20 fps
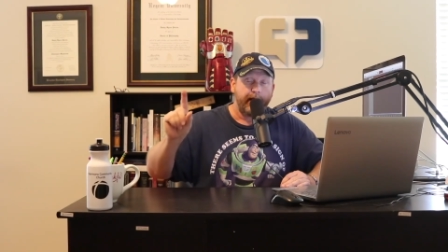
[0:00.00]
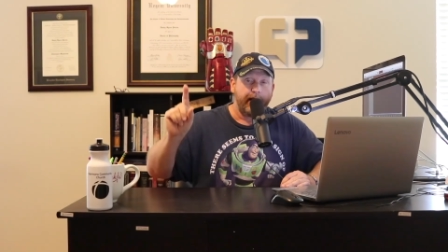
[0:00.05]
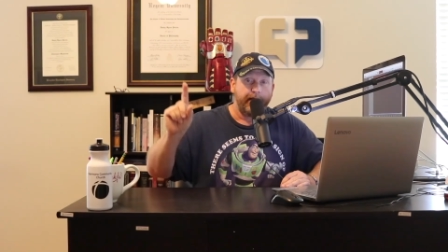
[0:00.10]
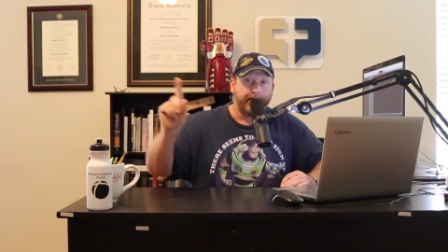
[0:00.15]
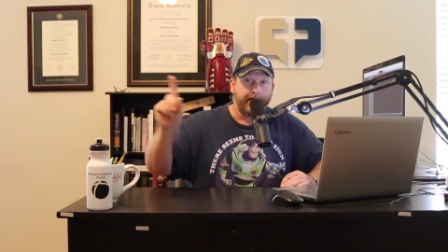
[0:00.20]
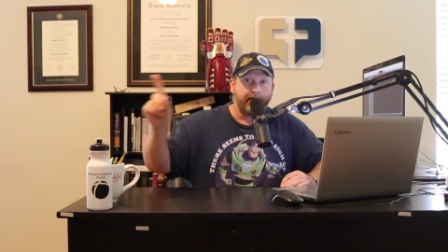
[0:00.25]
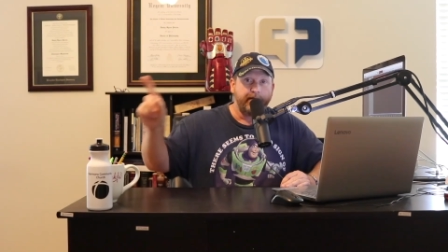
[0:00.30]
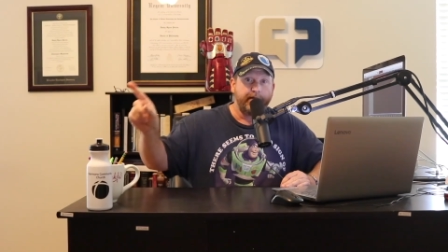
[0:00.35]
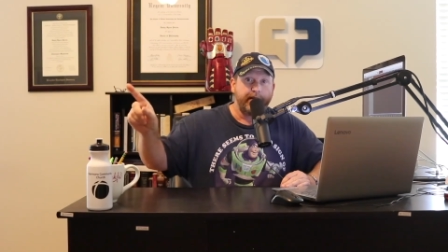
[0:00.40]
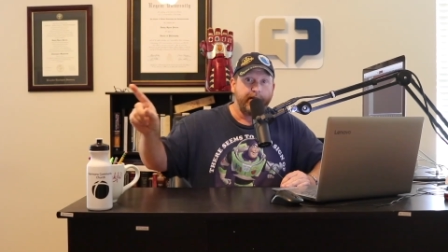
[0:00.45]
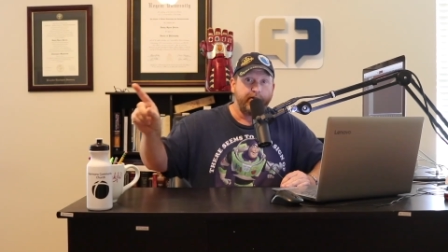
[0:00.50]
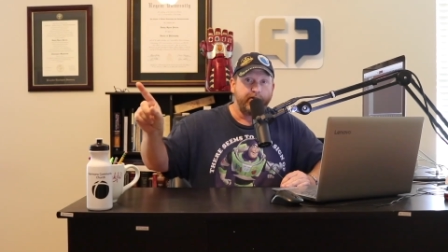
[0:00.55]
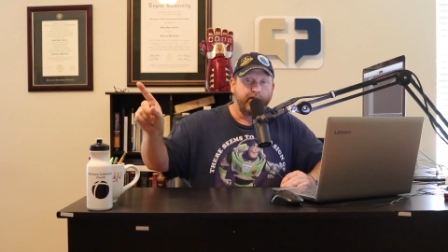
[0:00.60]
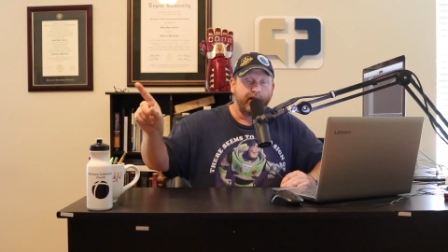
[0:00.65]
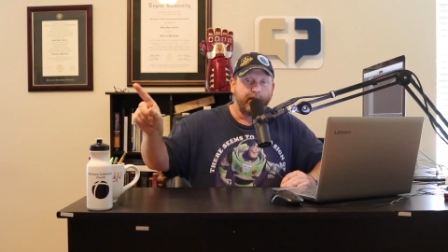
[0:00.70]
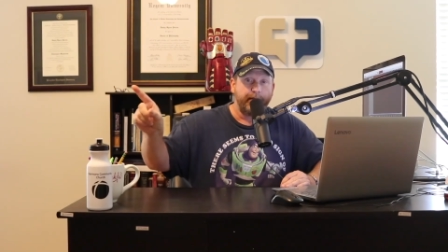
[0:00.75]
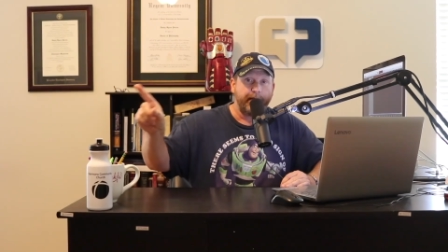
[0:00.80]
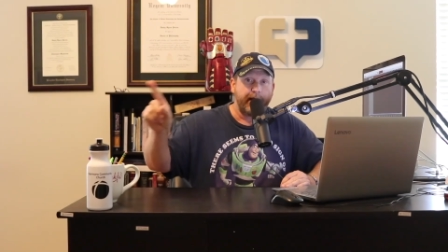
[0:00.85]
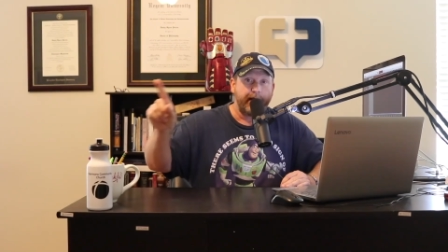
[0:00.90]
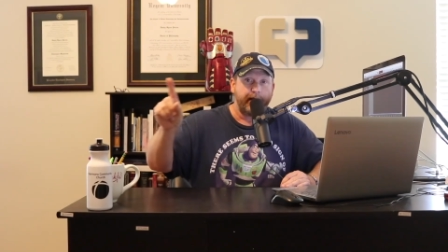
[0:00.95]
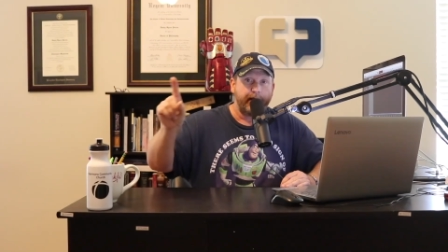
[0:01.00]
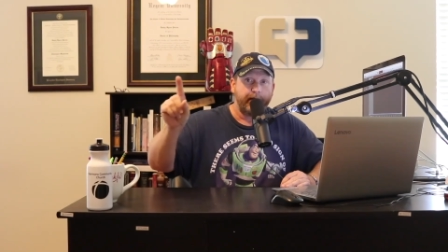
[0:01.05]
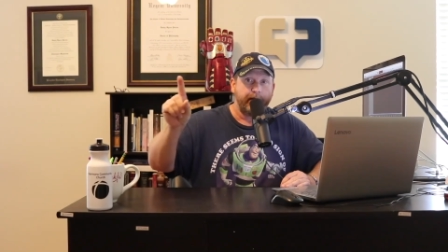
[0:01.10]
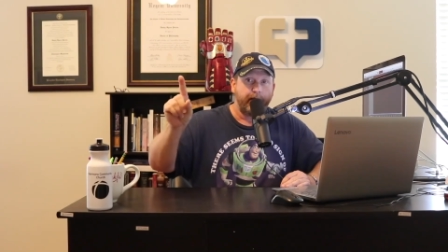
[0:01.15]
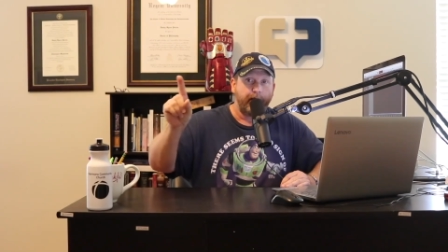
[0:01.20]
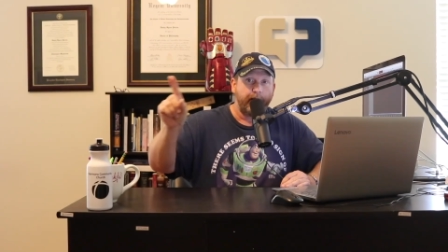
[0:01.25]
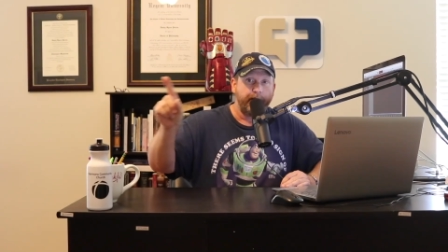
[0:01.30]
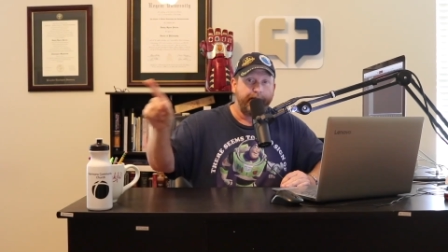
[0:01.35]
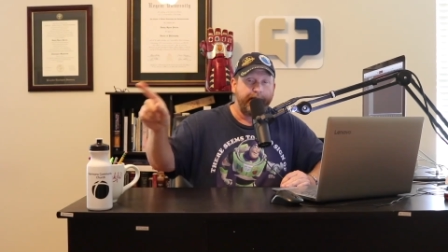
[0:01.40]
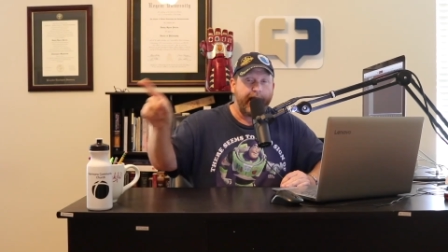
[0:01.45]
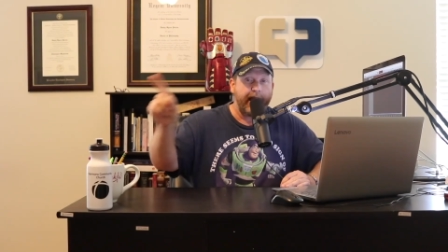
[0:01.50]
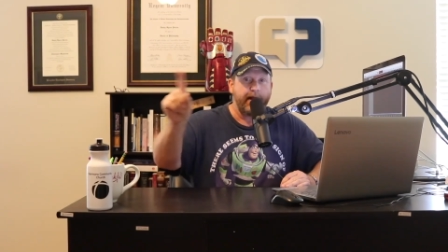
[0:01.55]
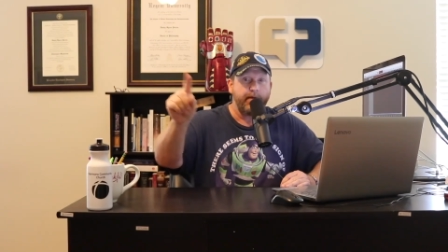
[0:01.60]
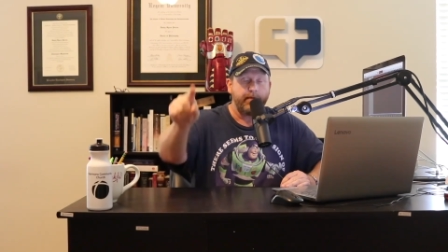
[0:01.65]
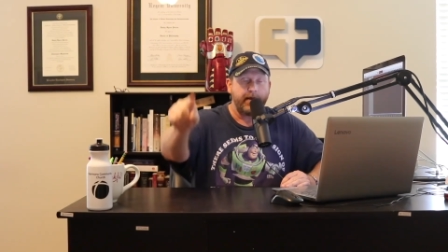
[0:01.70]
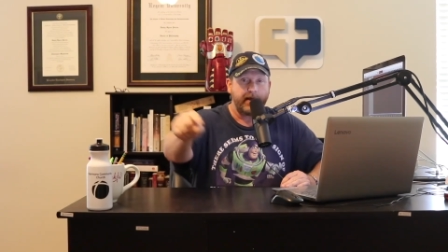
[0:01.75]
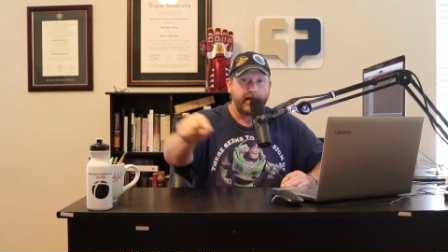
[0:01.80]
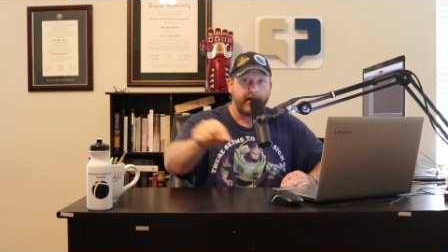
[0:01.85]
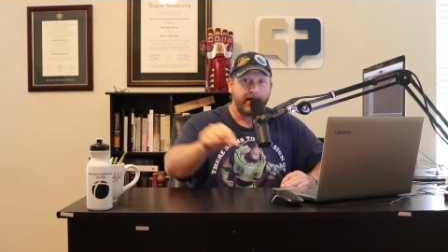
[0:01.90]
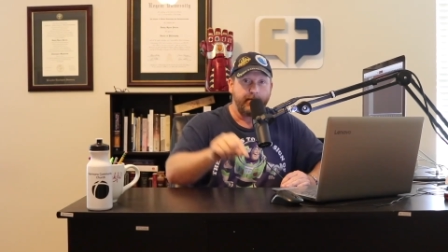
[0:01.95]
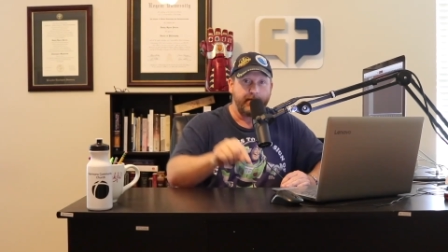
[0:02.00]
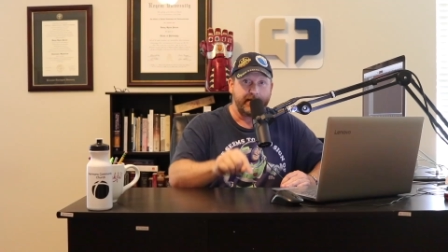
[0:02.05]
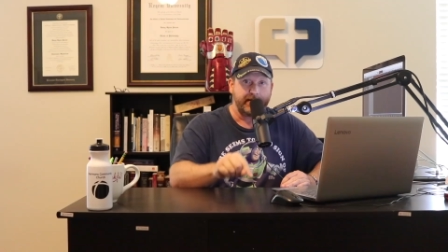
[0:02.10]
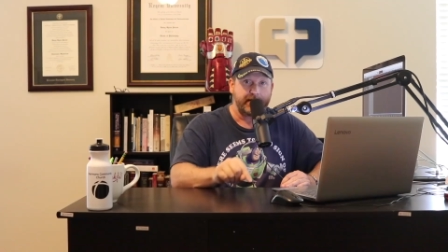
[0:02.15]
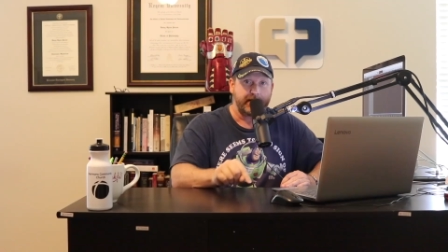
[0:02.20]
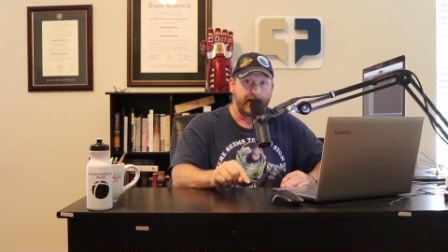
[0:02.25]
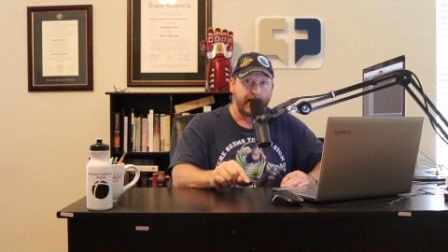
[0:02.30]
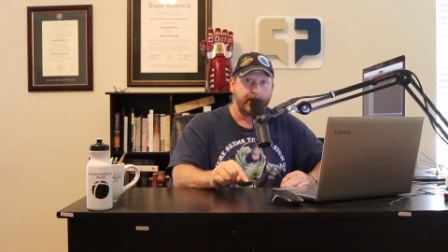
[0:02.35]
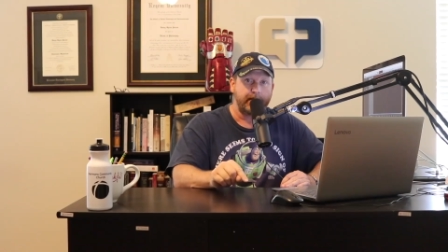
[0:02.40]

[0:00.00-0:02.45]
and they're teaching about it are they making me